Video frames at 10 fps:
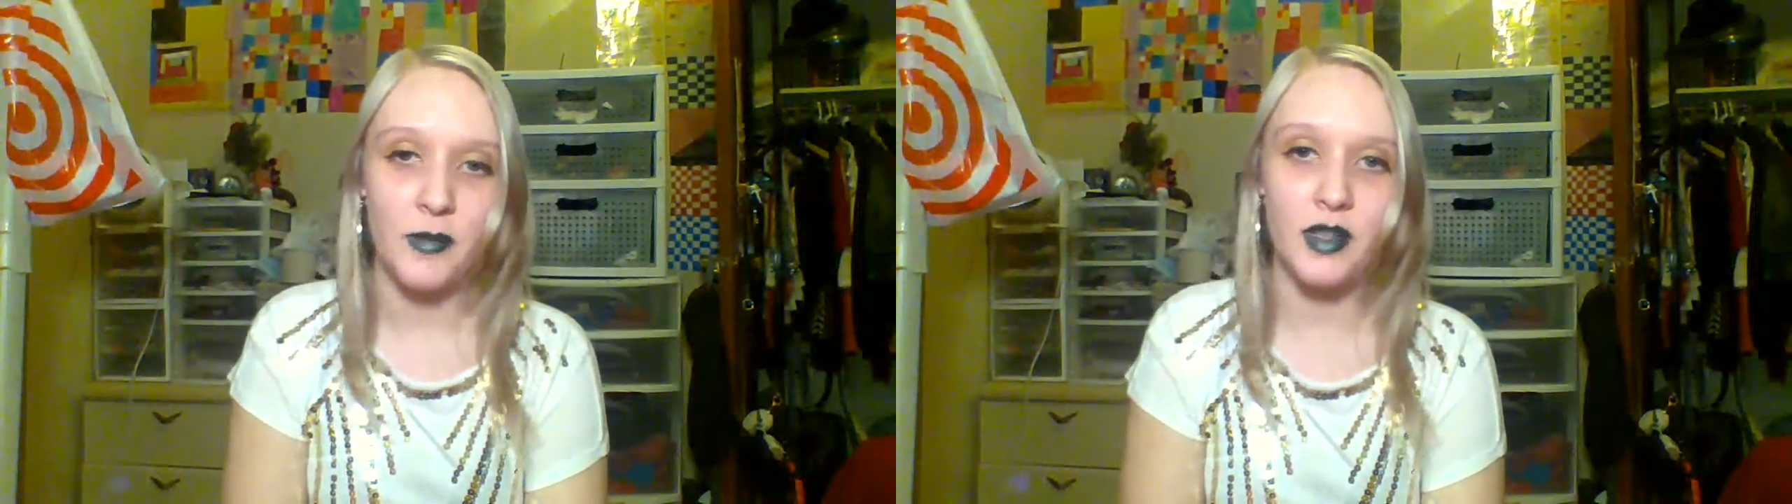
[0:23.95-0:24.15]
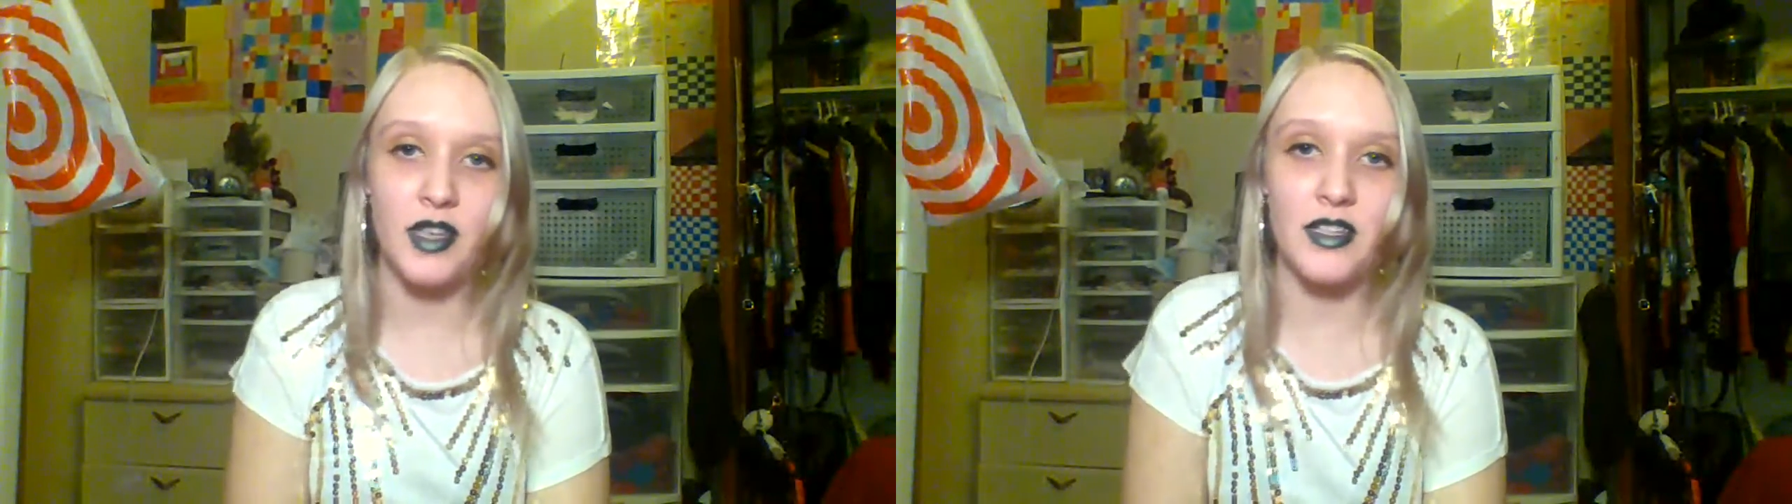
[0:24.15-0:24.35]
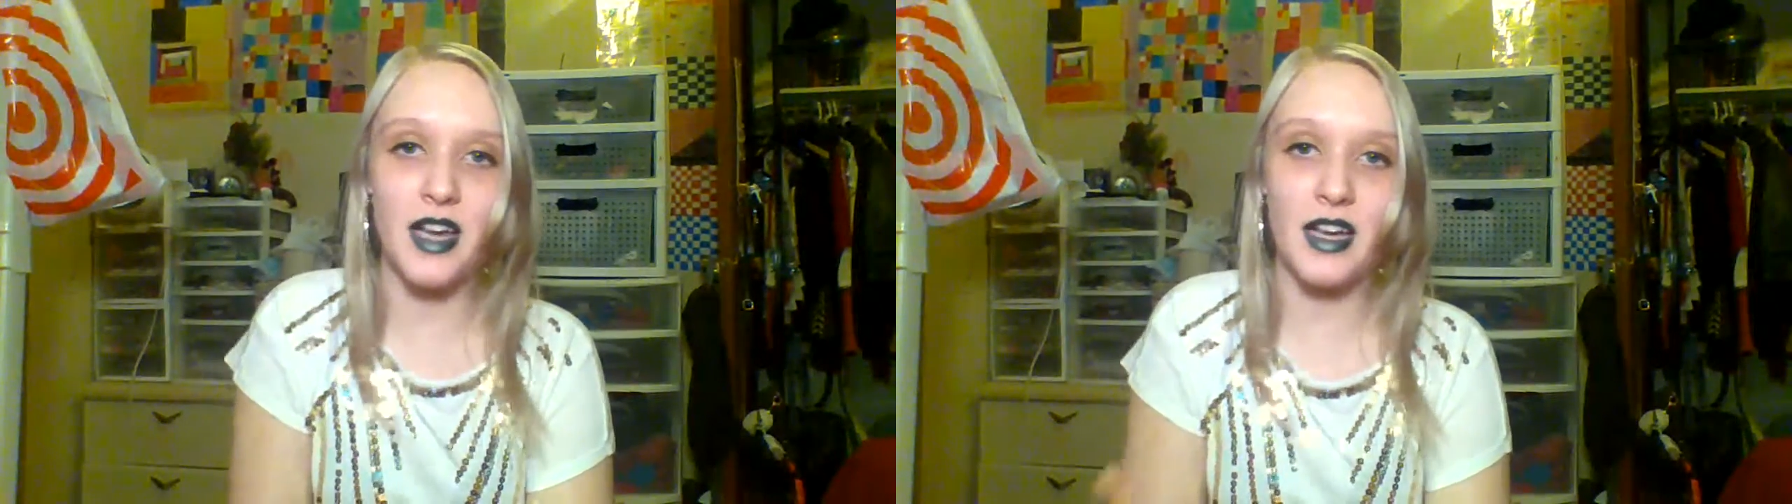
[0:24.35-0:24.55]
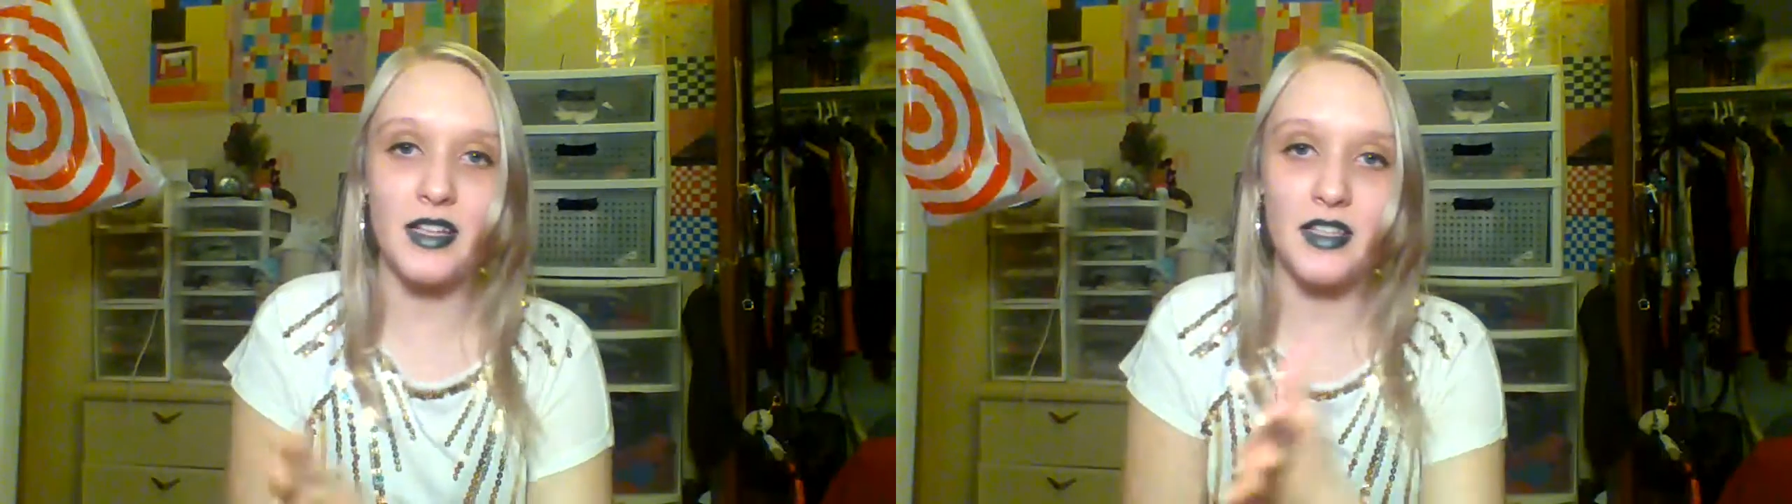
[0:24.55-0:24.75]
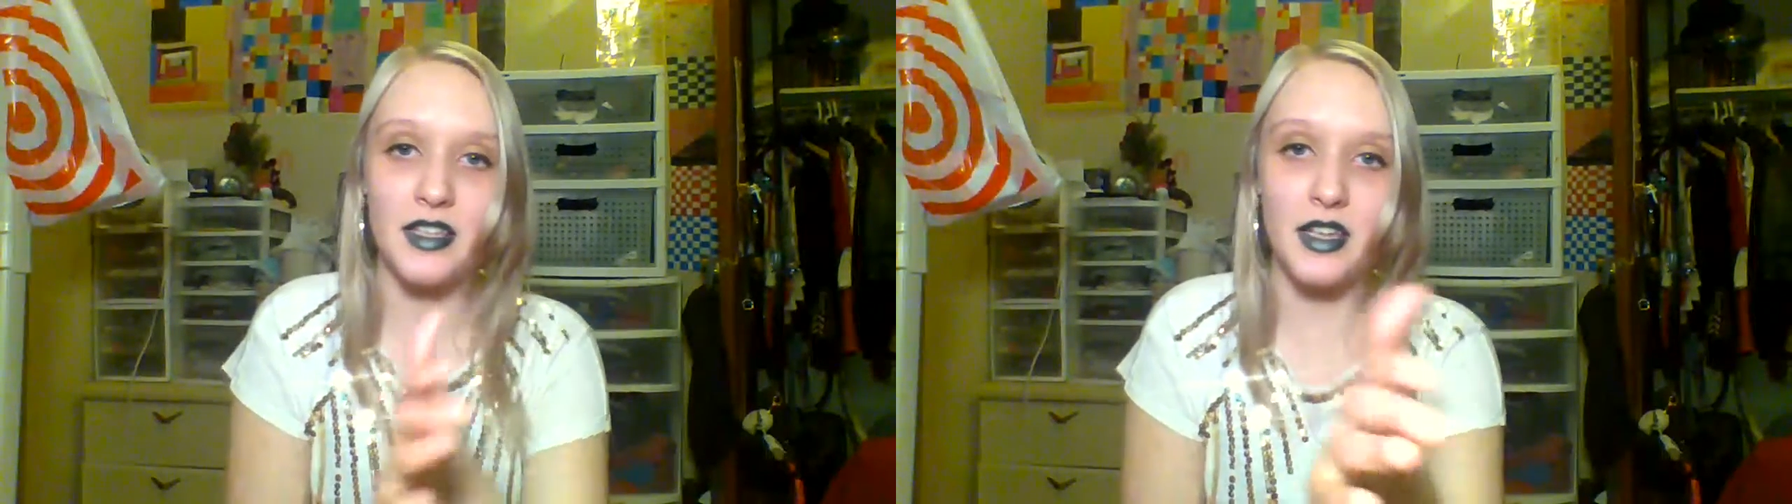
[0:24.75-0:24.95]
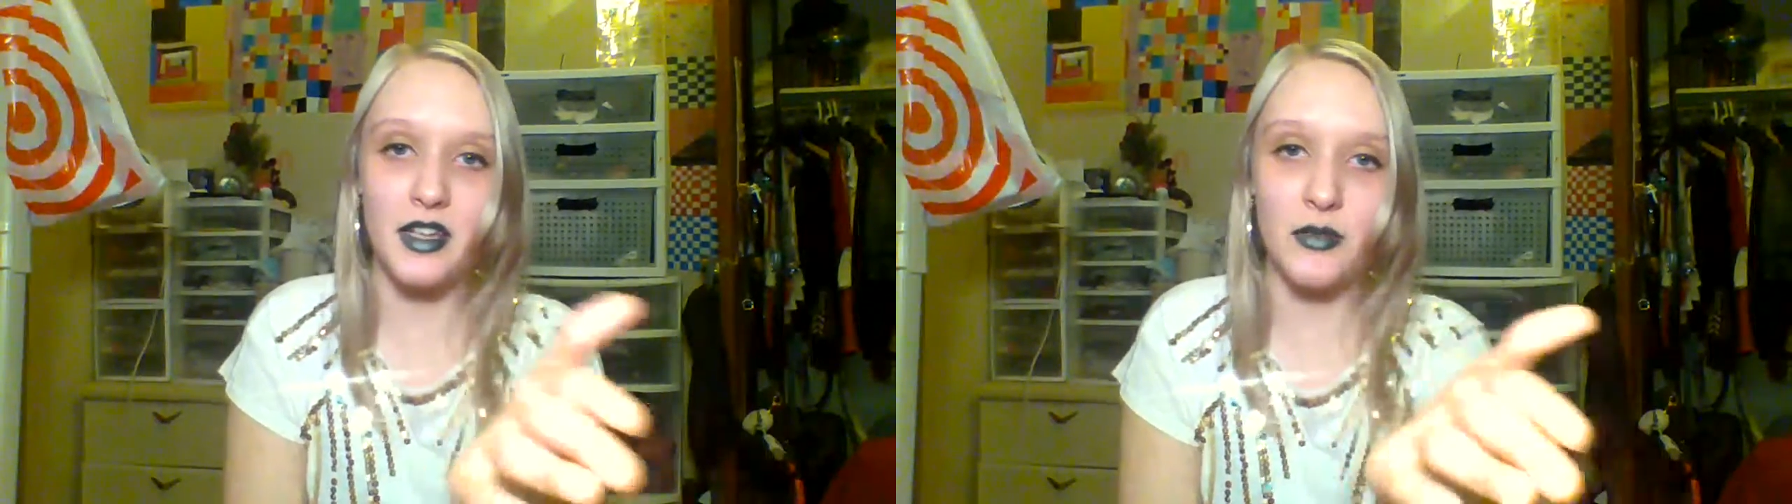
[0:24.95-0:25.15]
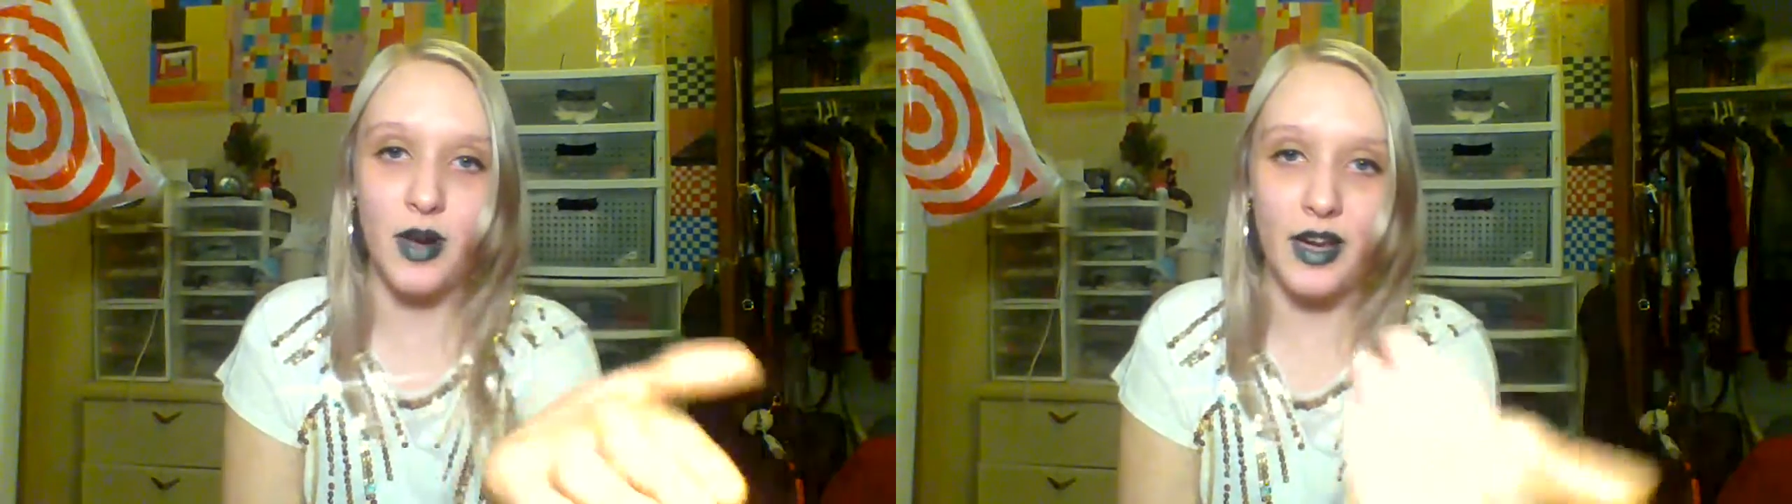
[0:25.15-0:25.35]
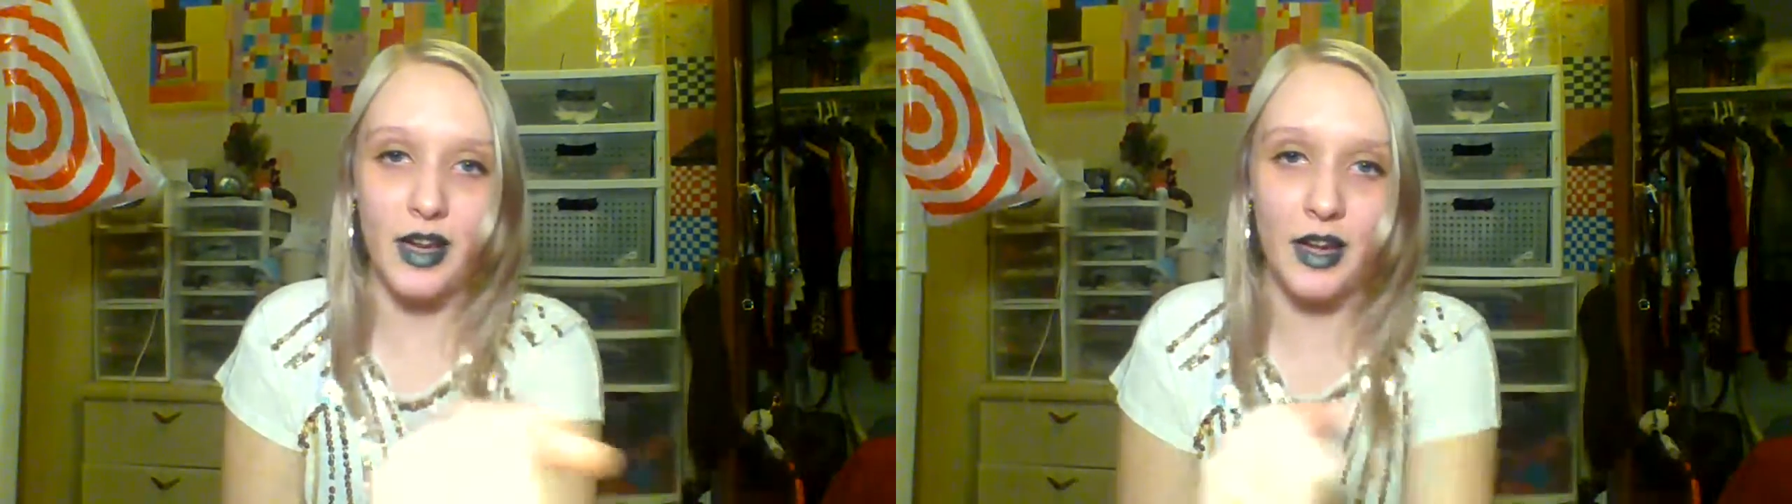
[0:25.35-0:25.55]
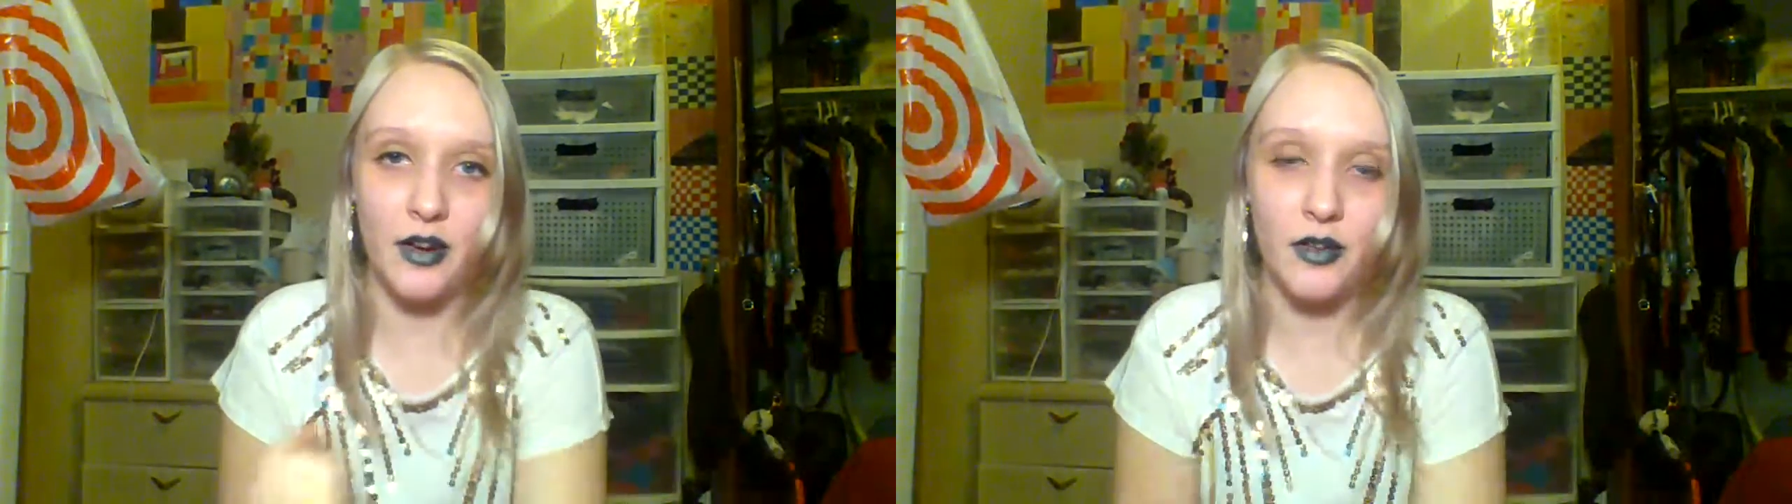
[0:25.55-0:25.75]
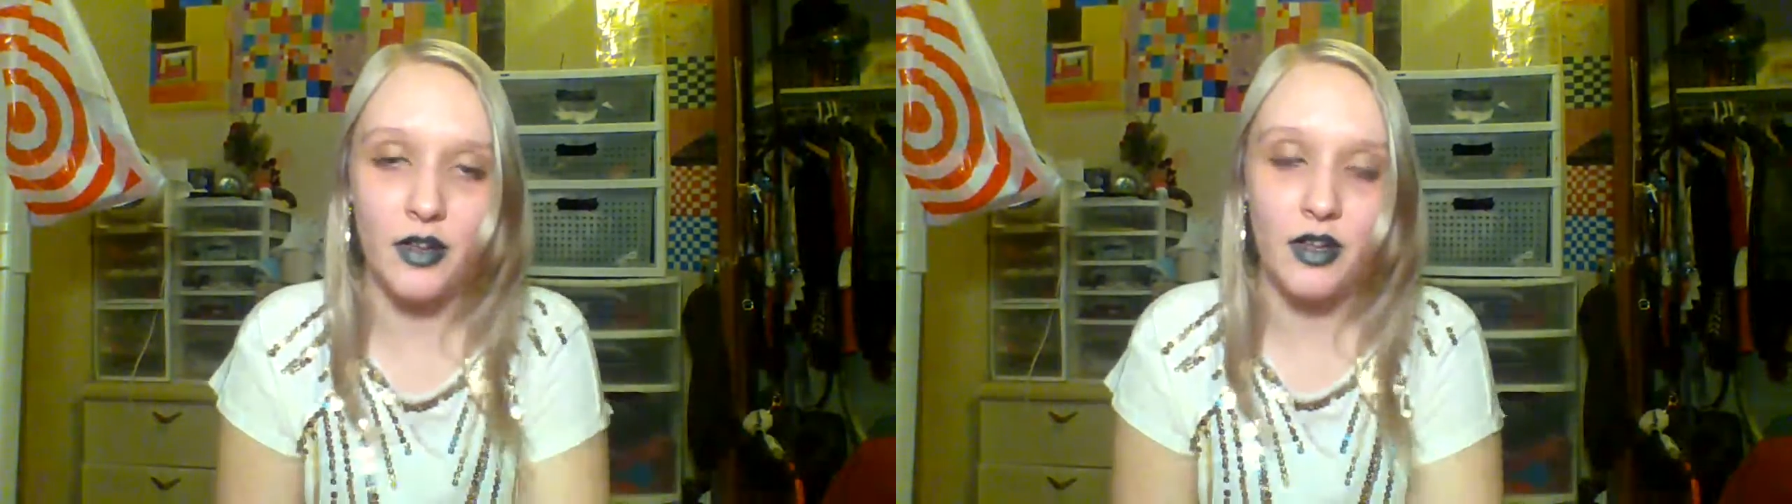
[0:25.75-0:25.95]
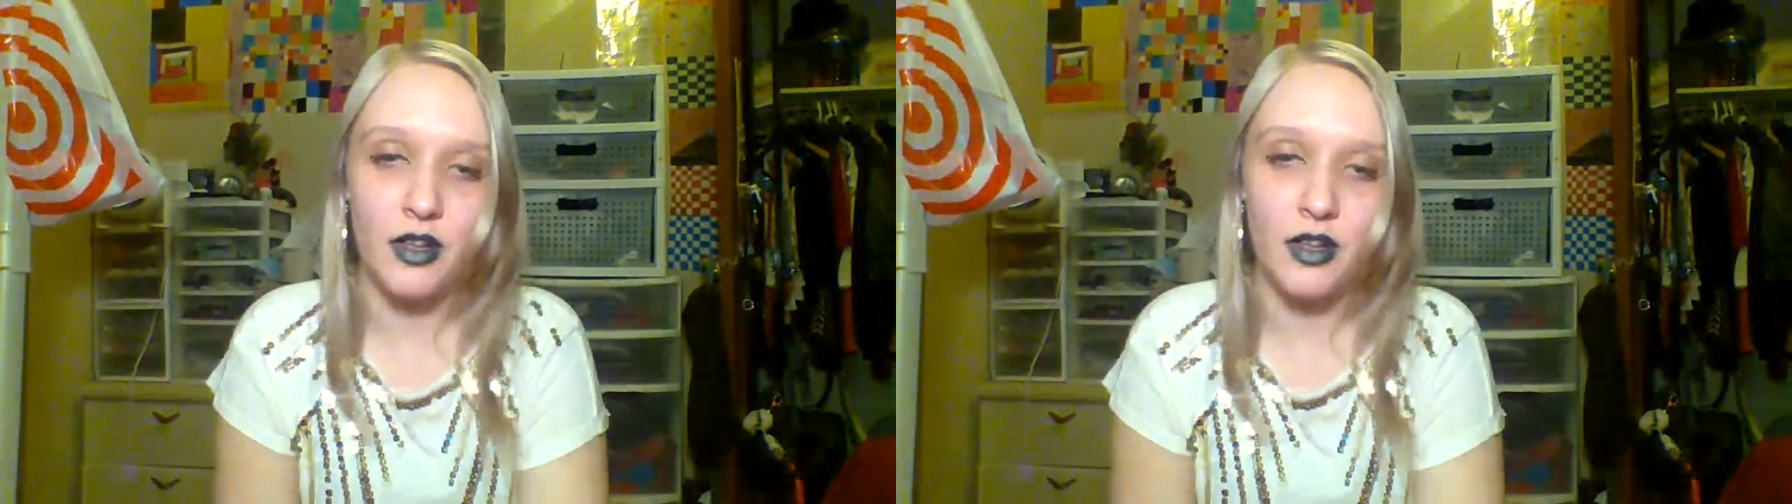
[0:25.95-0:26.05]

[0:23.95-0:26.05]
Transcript: Because I can see right now,